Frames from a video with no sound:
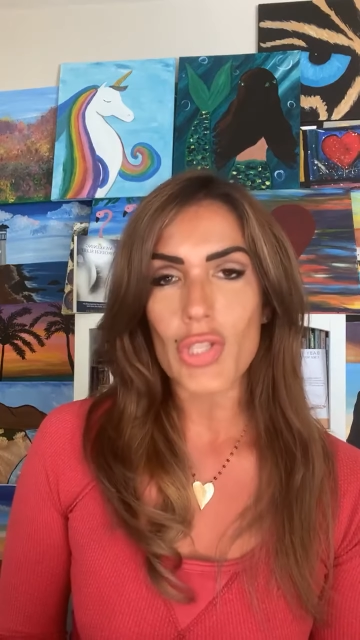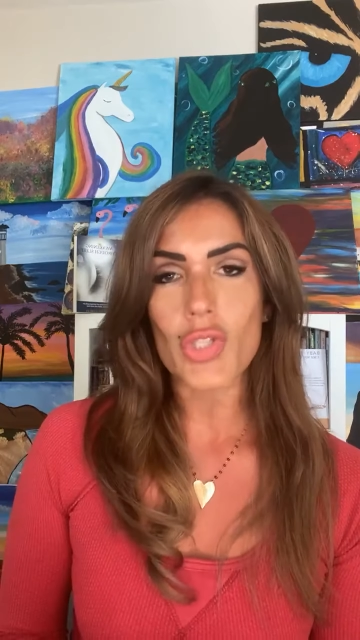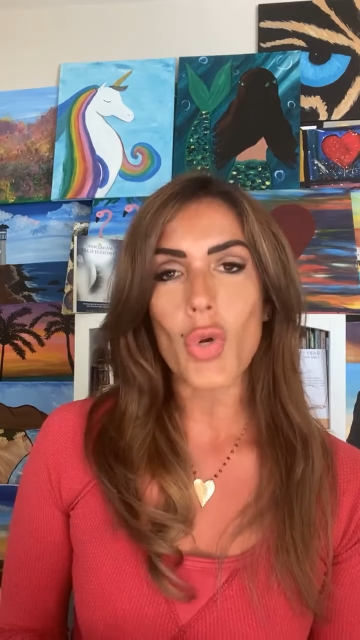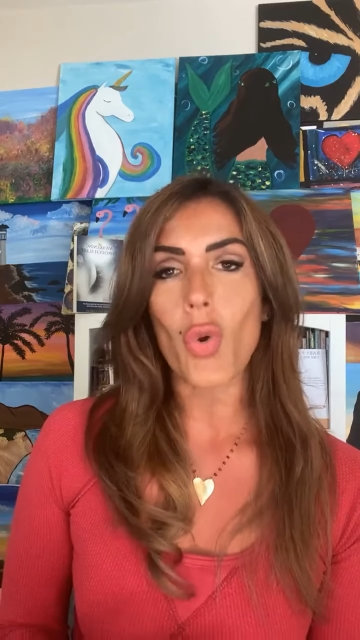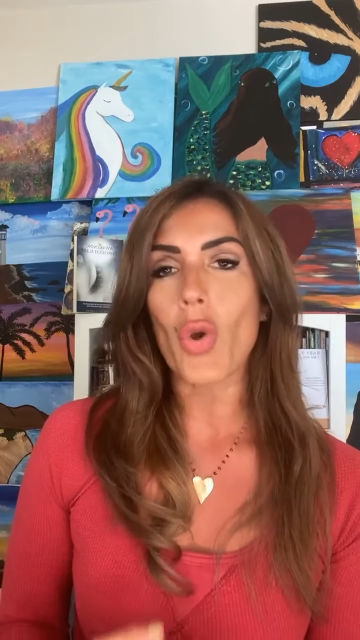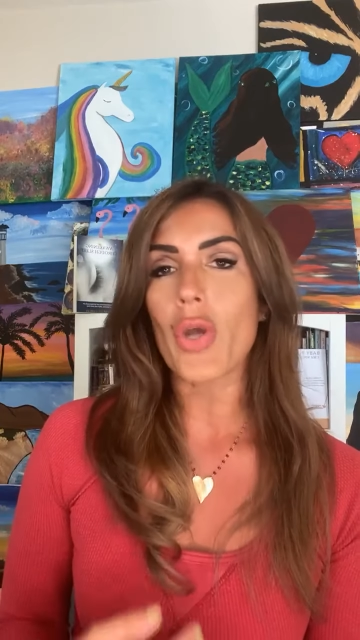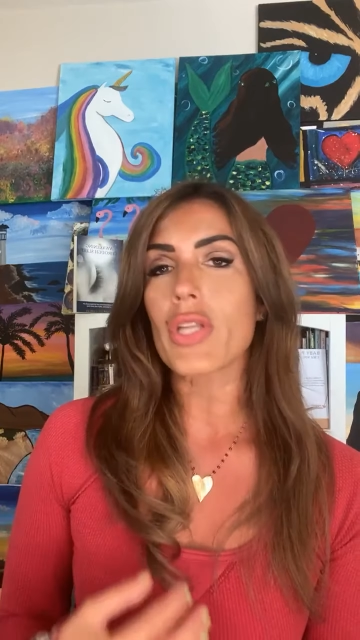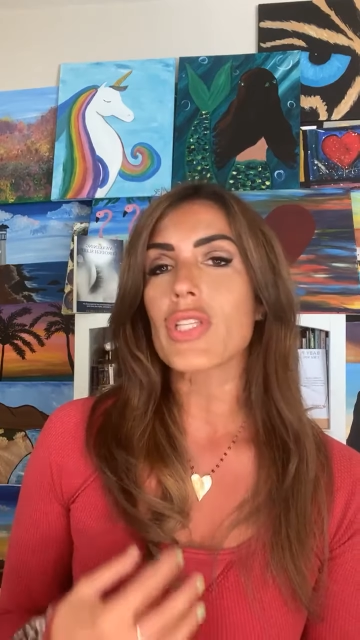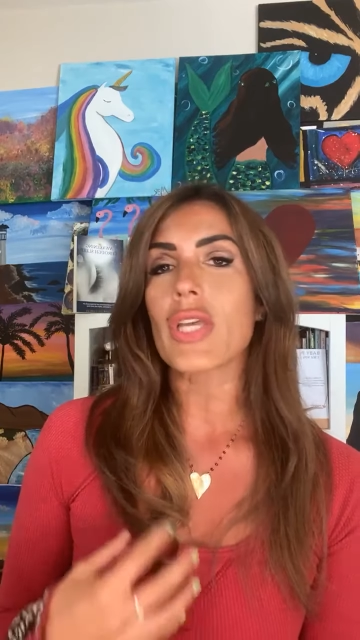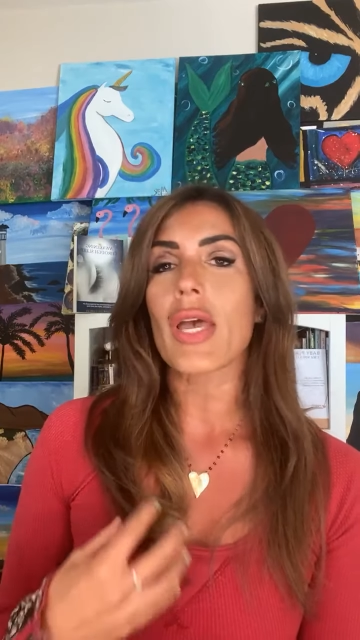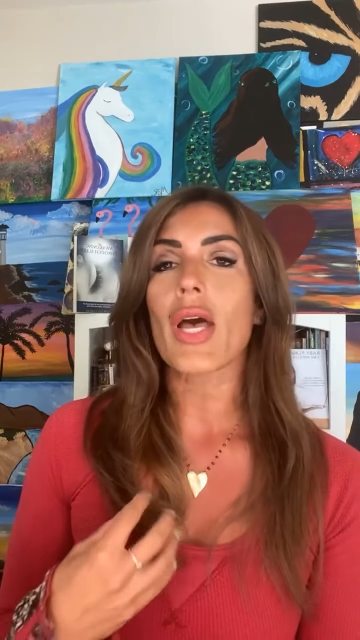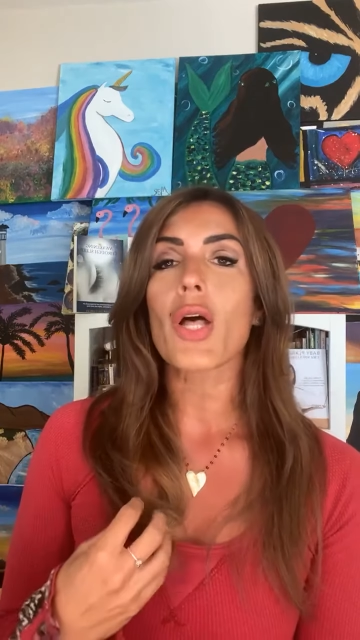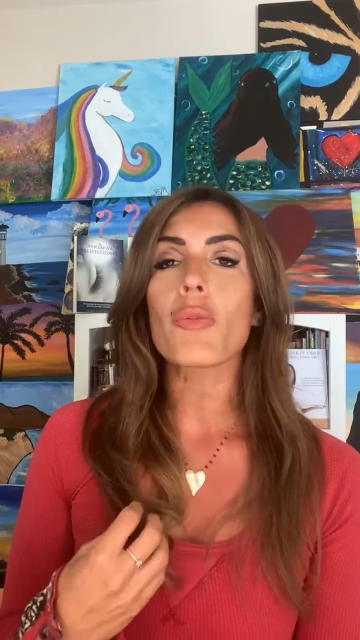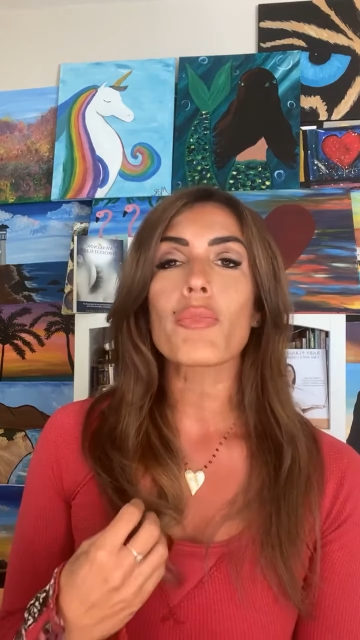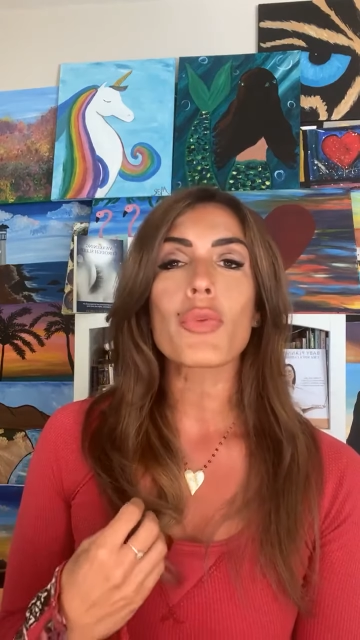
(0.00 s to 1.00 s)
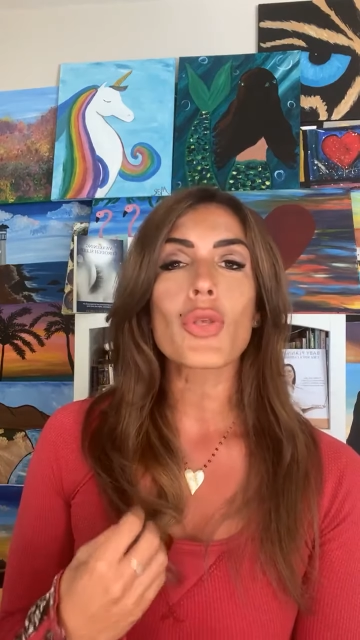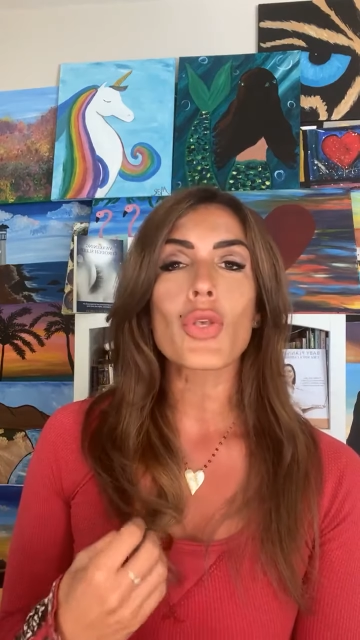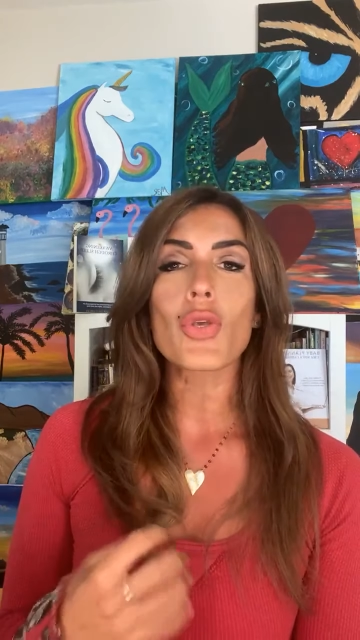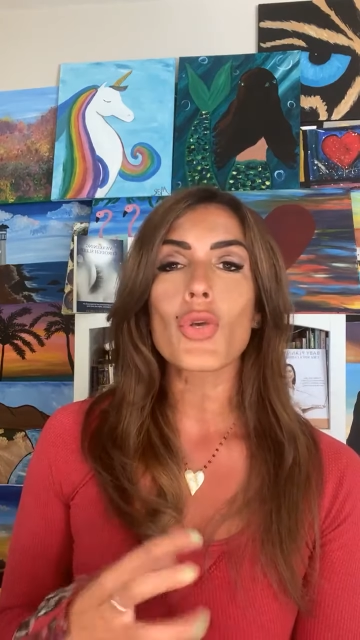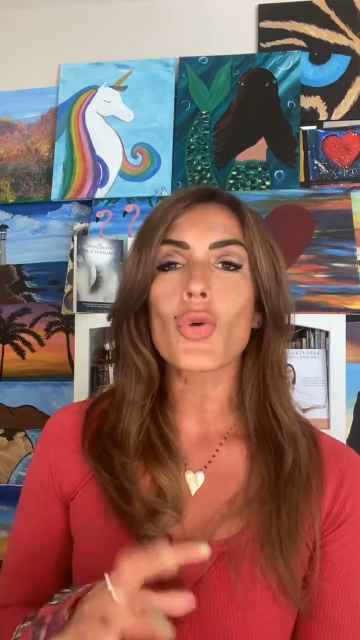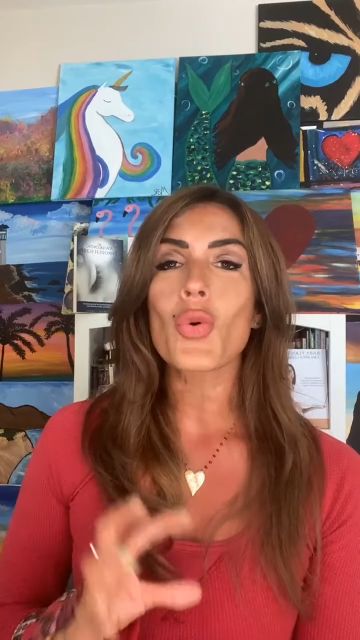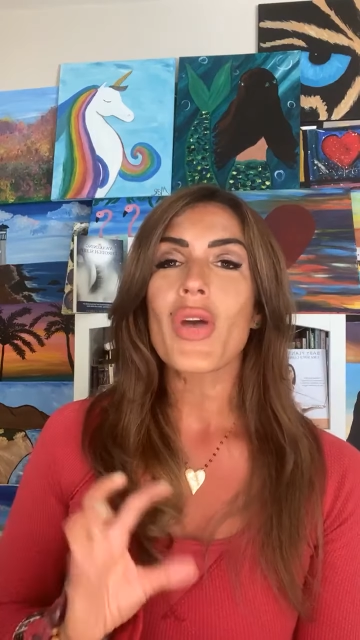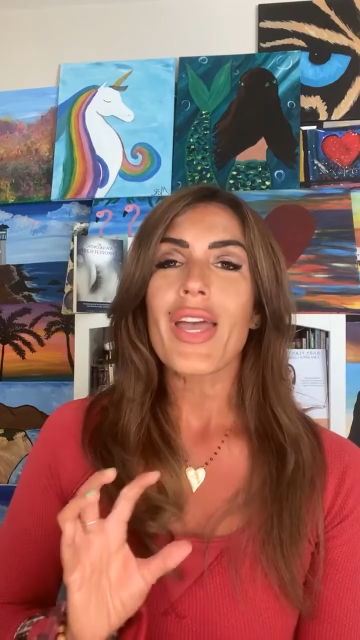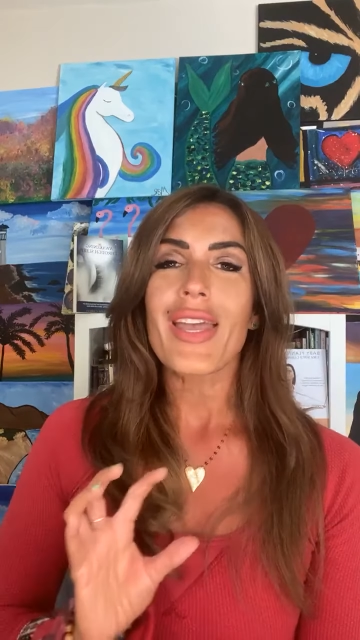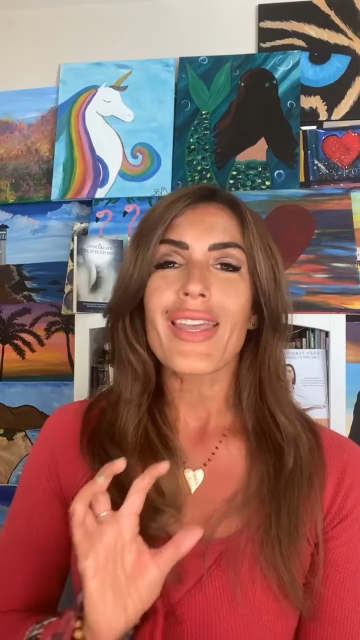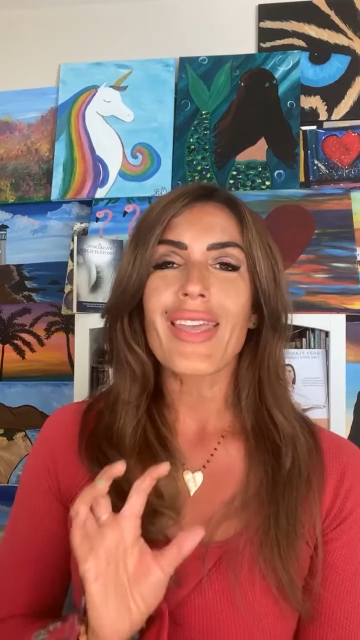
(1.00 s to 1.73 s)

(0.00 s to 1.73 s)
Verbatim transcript: It's going to help you